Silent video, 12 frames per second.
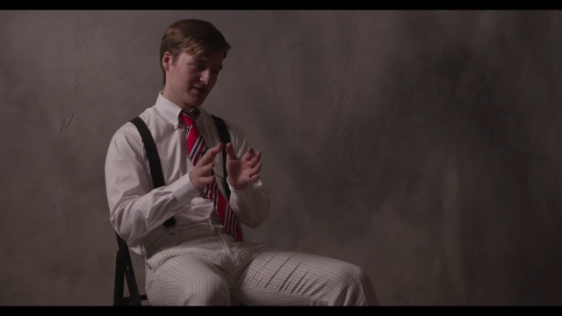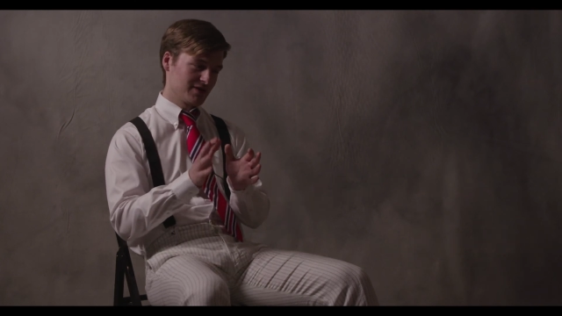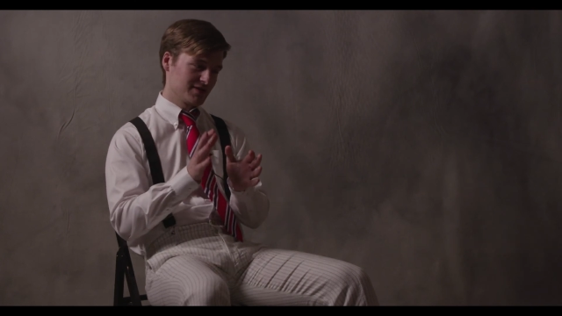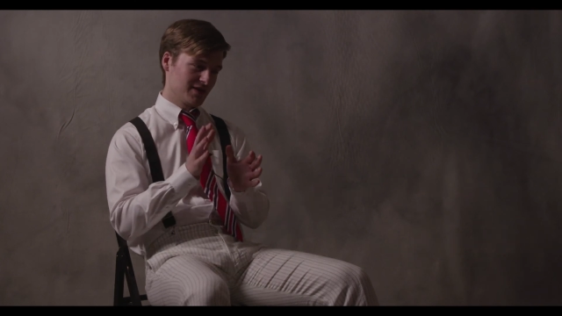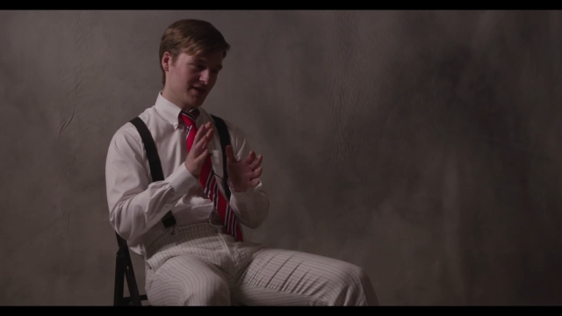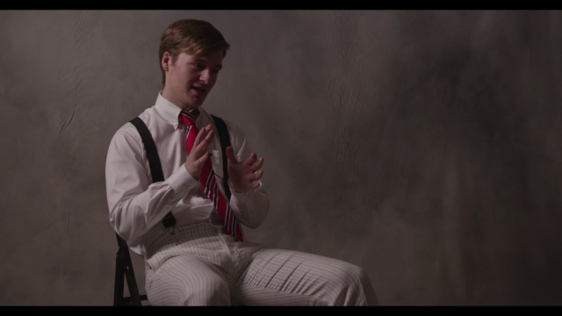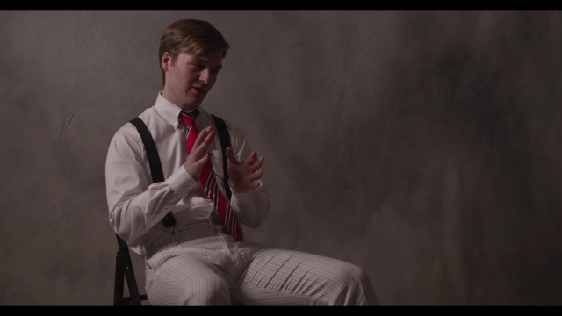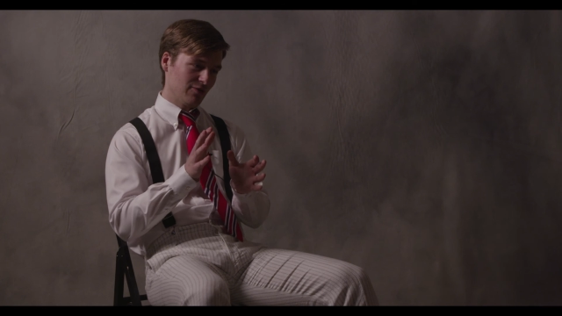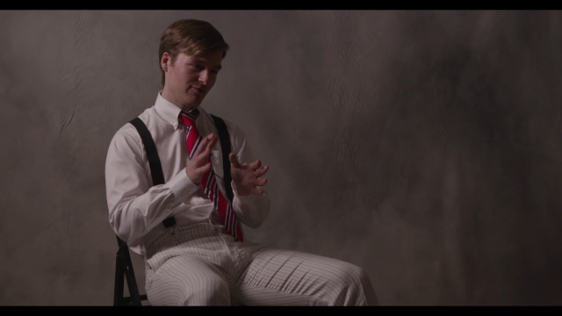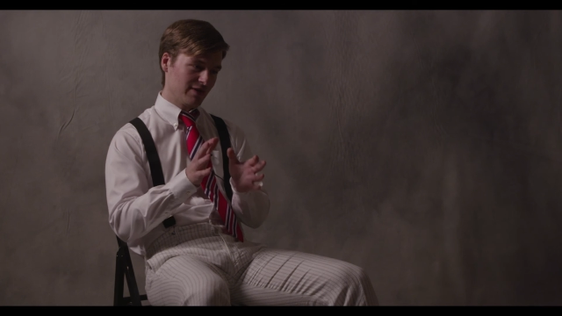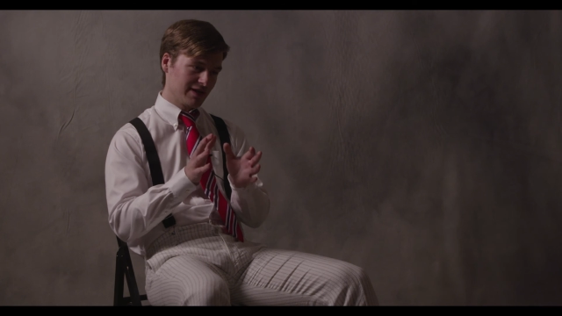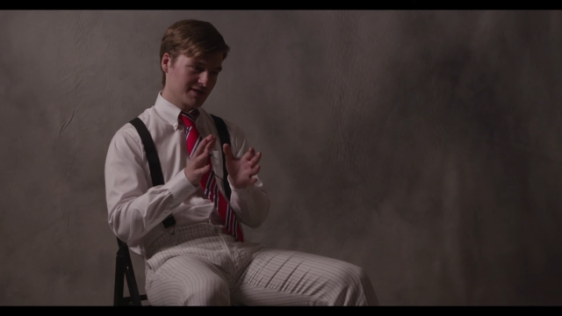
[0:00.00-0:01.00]
because he can
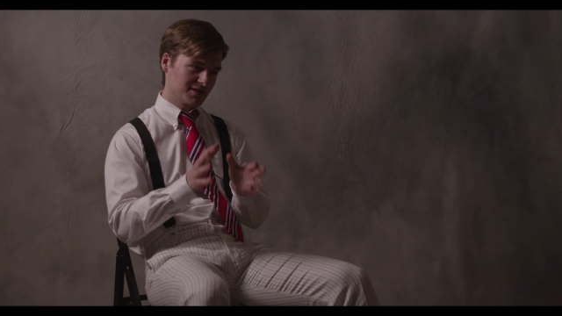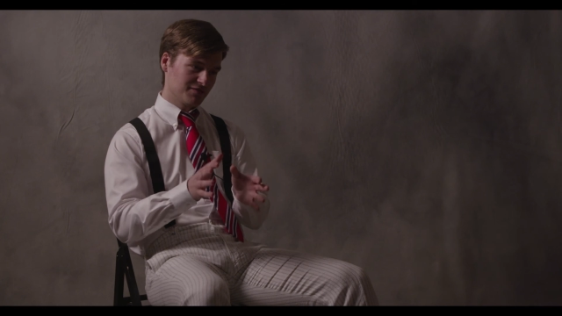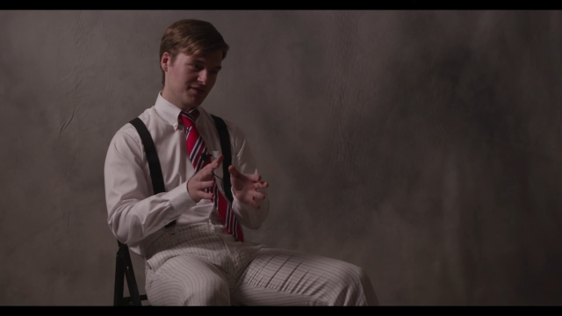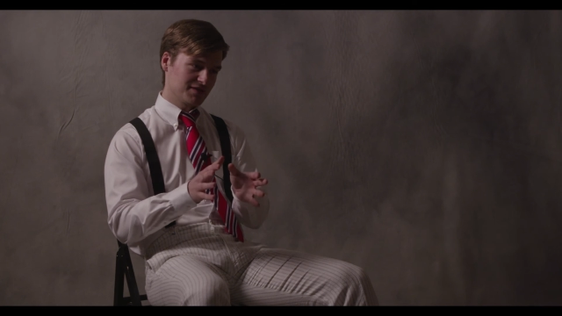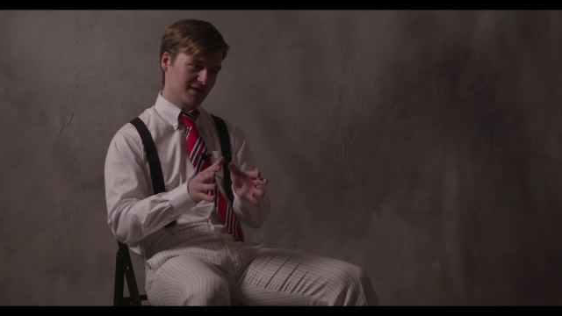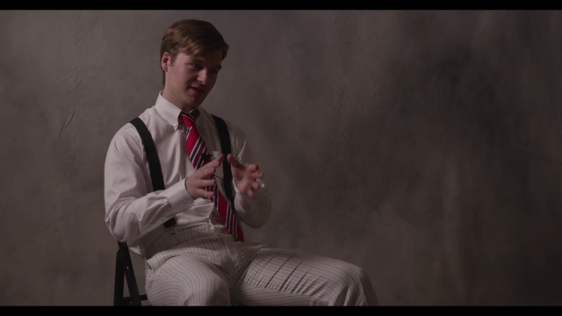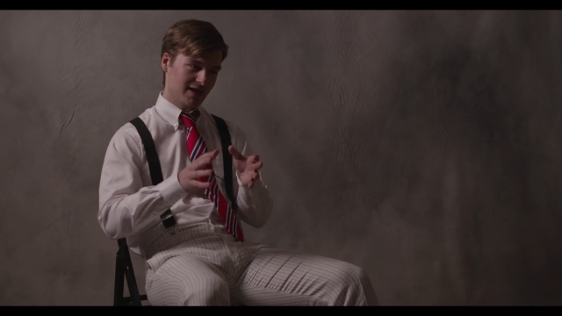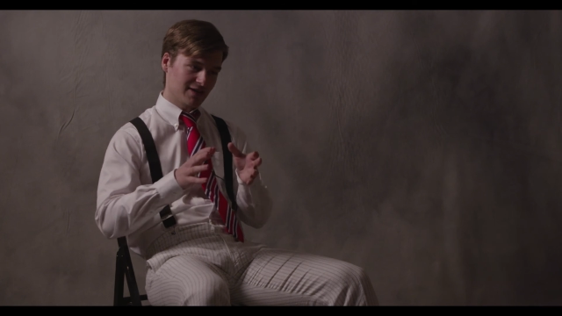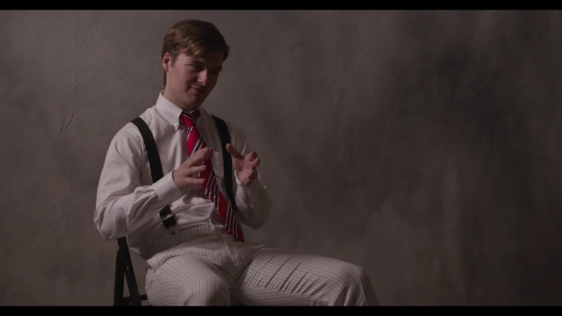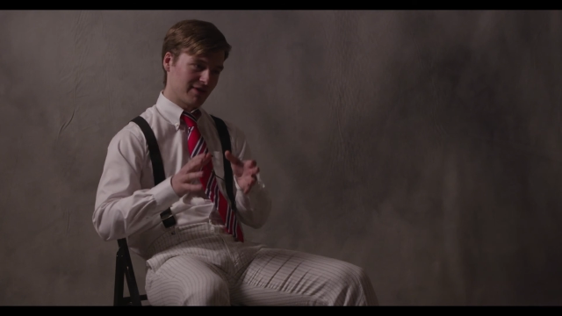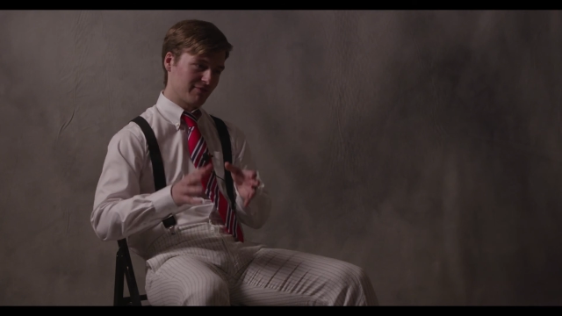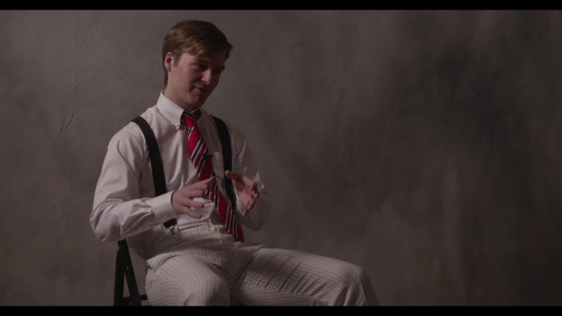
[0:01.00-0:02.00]
look really
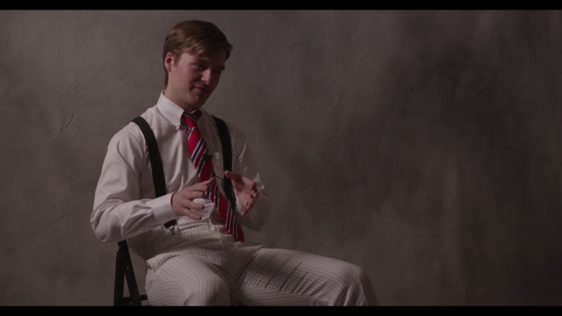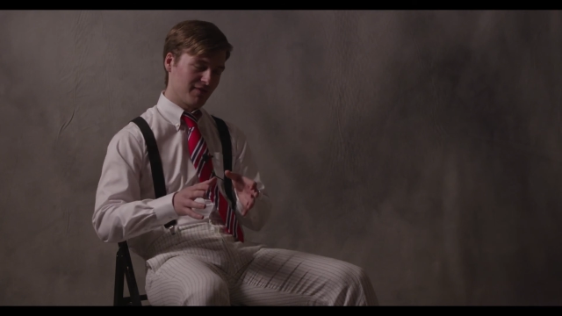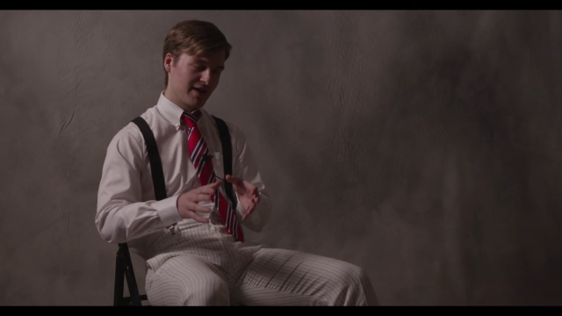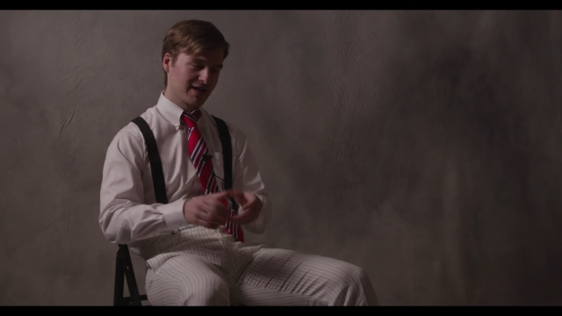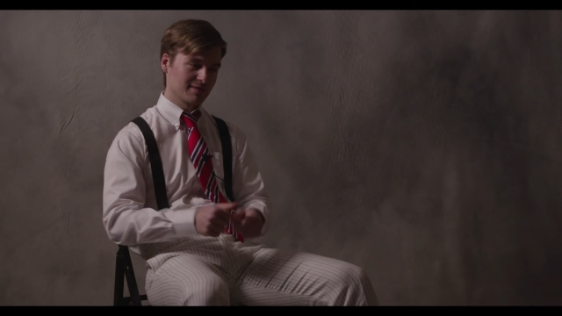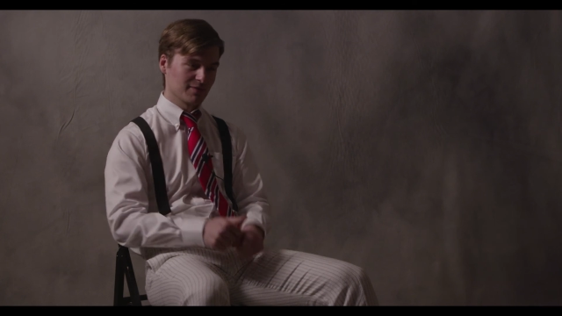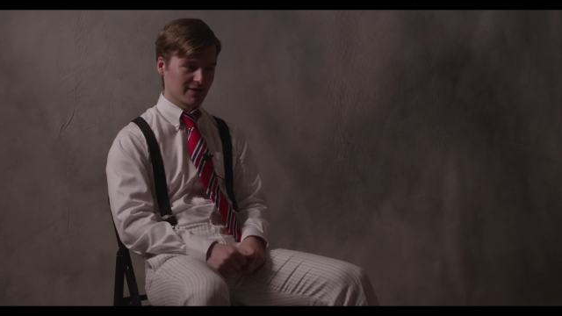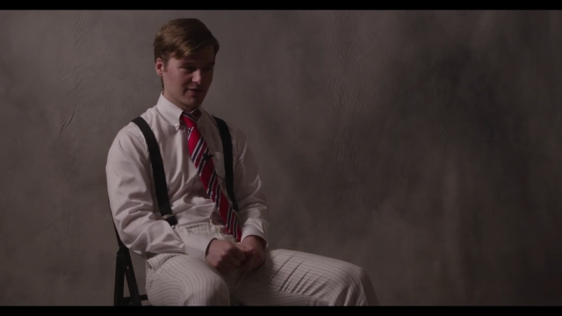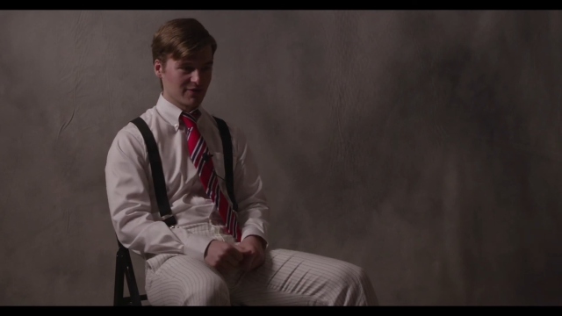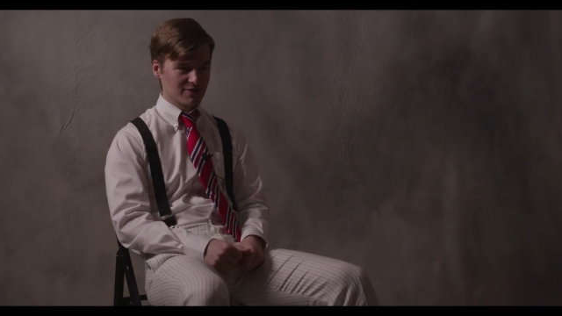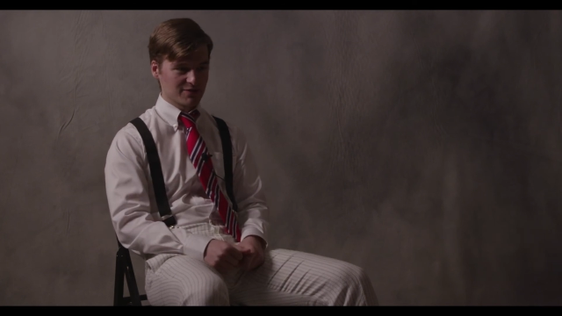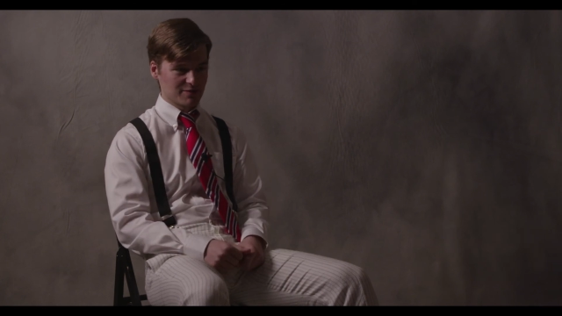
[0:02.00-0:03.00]
sophisticated and really refined, but
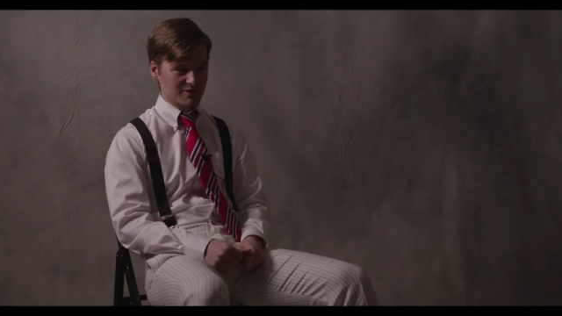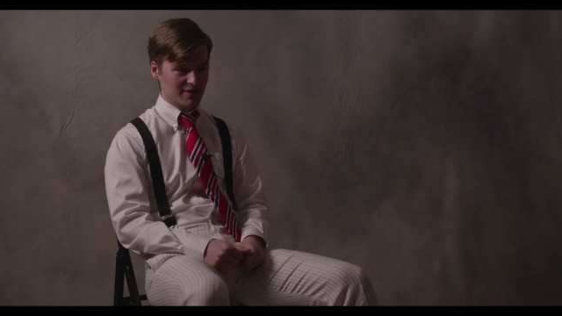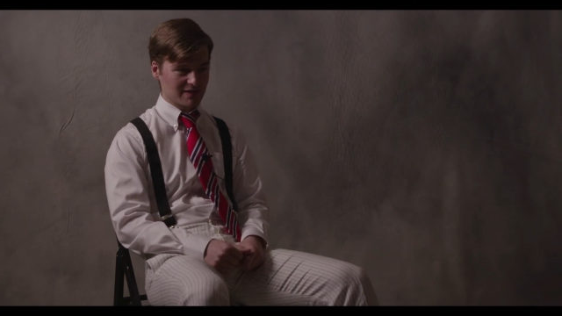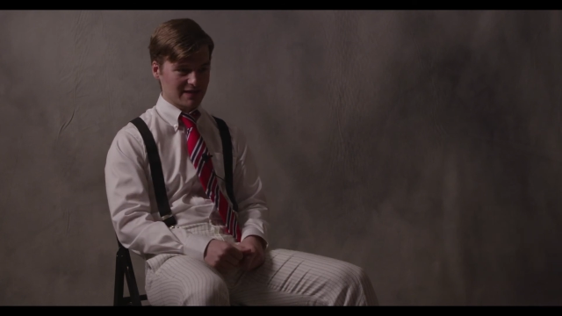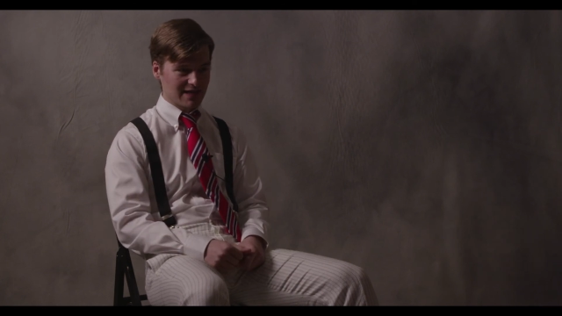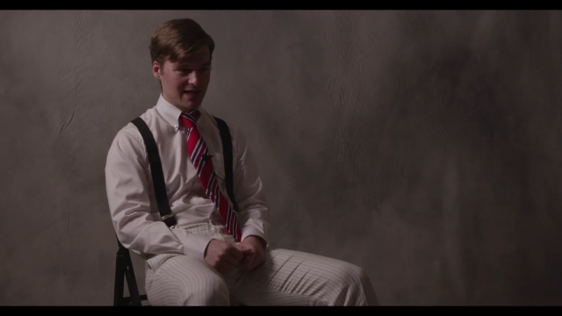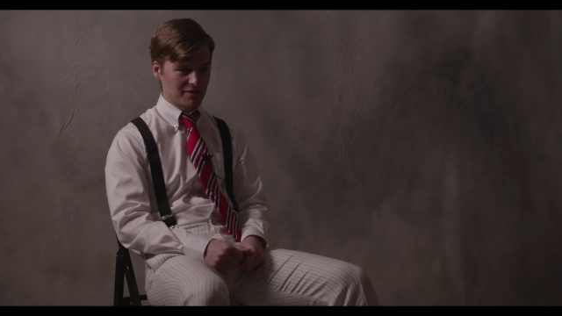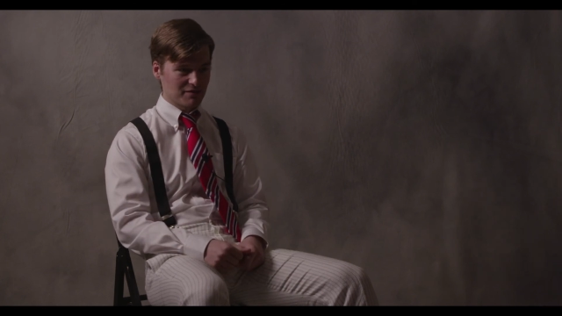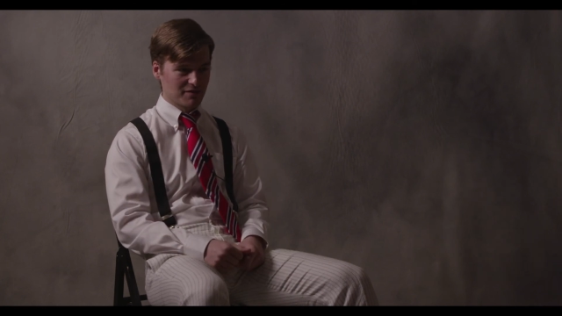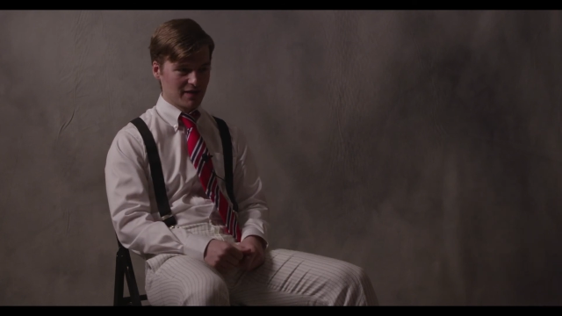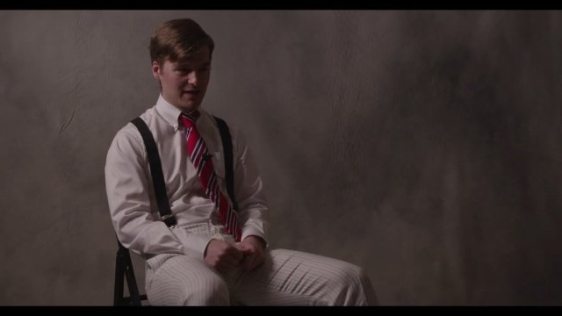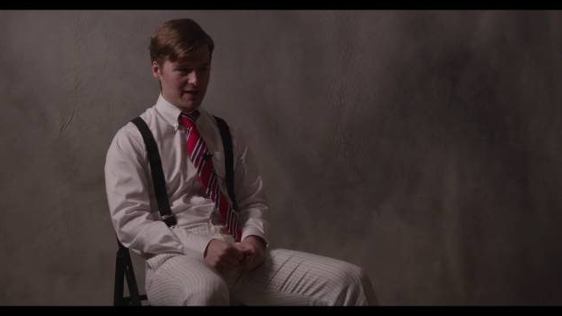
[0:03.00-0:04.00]
then also he's got the kind of